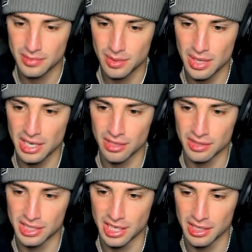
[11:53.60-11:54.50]
We're not even going to
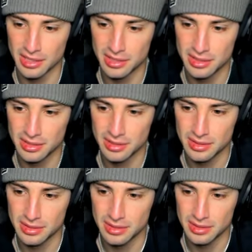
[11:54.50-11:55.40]
reset it.
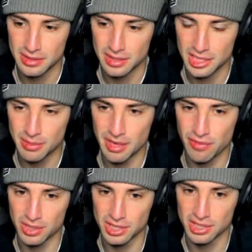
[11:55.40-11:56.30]
Expanded Force can